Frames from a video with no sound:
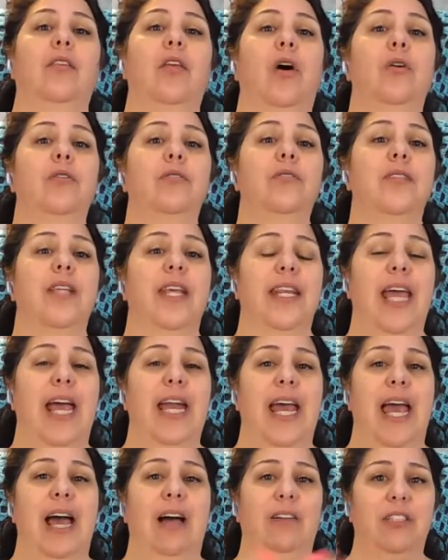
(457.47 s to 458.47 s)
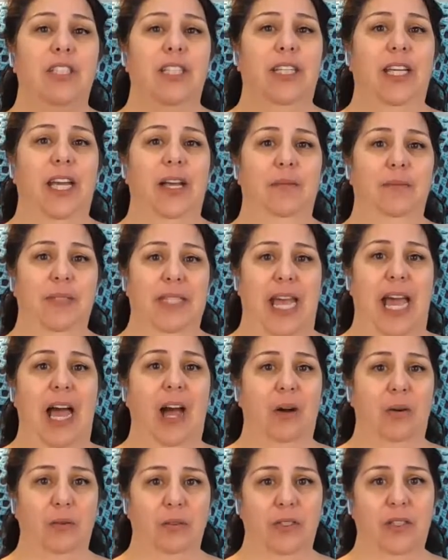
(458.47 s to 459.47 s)
that algae comes
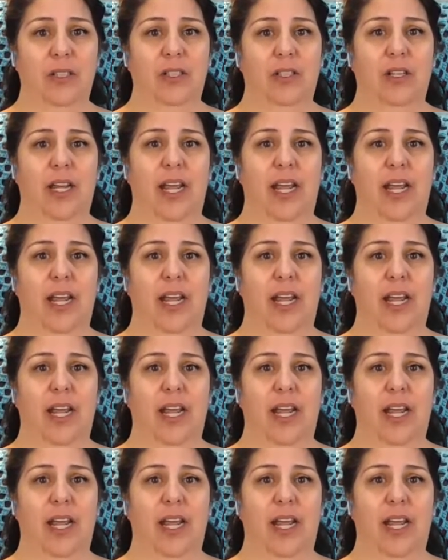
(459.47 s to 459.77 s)
out